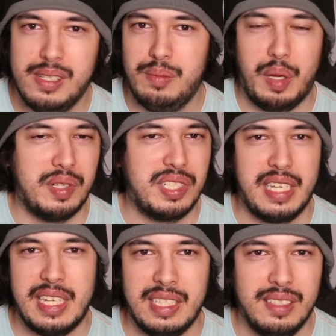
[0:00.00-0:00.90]

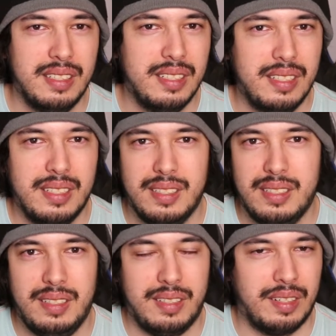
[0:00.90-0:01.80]
BBC
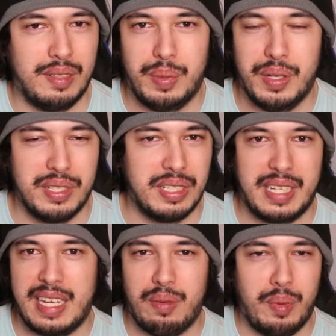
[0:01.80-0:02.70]
person
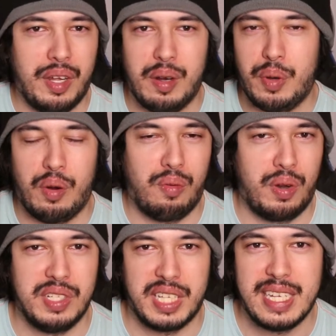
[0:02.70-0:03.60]
gave him another bottle of
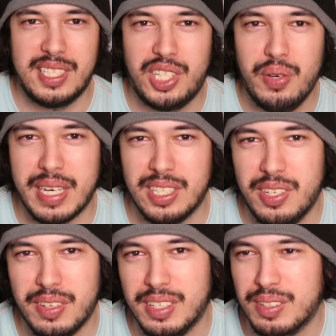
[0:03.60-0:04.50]
rosé to drink
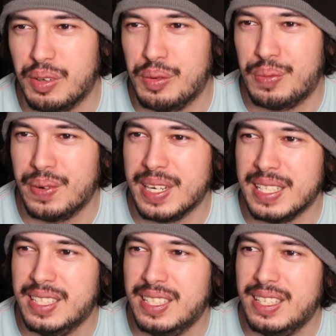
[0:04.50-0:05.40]
during the Grand
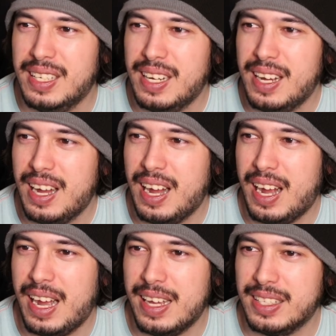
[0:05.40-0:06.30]
Prix,
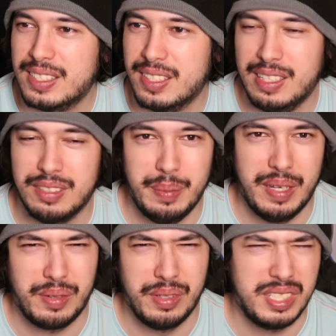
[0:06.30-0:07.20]
and so that was a bit
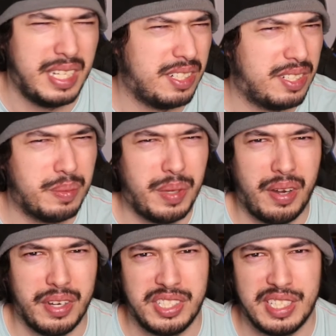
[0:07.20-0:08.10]
of a contentious
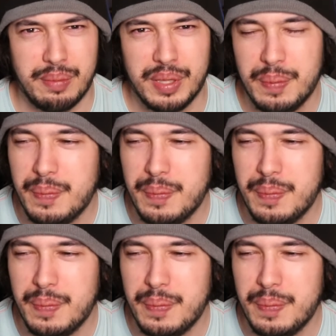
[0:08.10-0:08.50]
partnership,